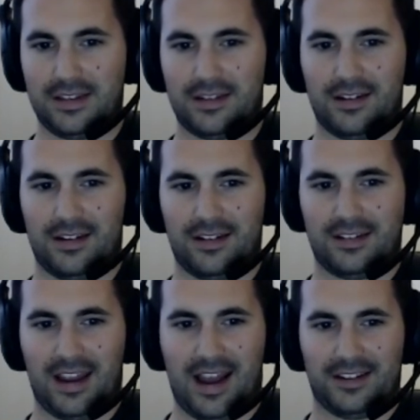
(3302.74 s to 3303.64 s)
to
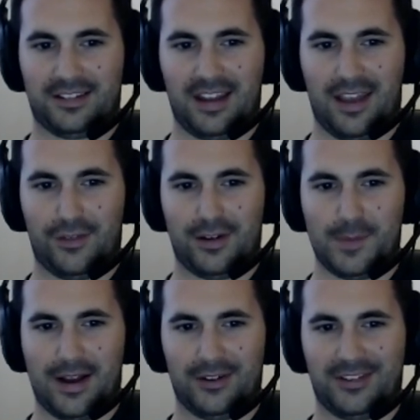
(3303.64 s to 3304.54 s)
ask David
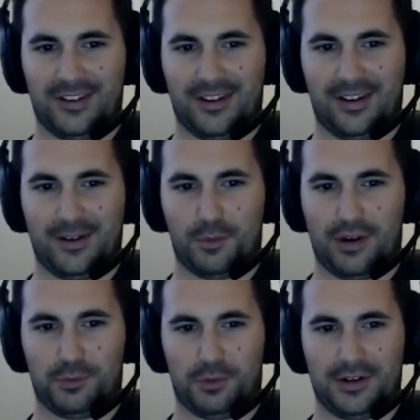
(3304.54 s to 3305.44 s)
about
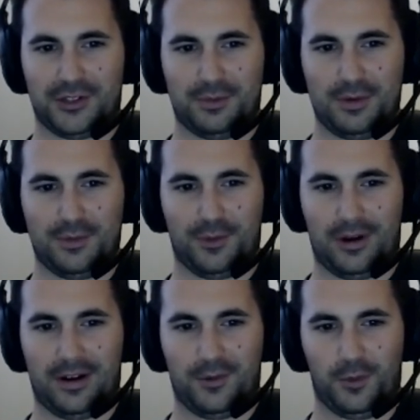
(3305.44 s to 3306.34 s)
price prediction
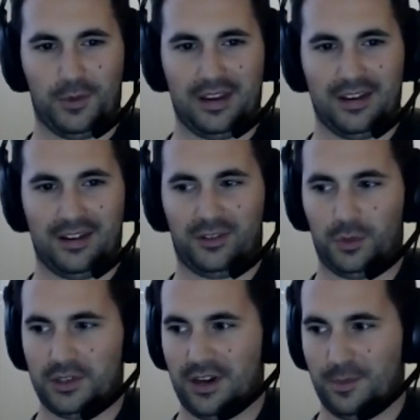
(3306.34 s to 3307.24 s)
before we
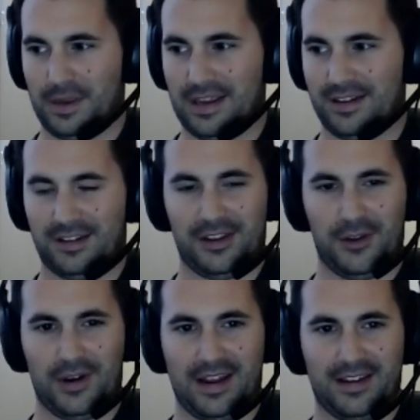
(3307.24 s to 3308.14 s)
switch it up and get to
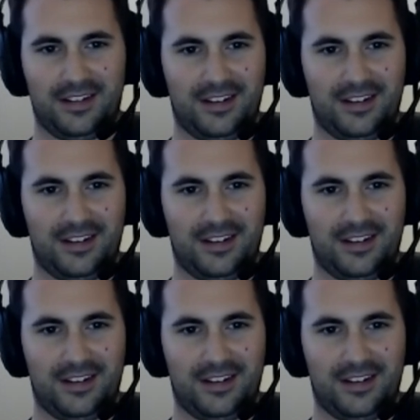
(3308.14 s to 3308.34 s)
Q&A.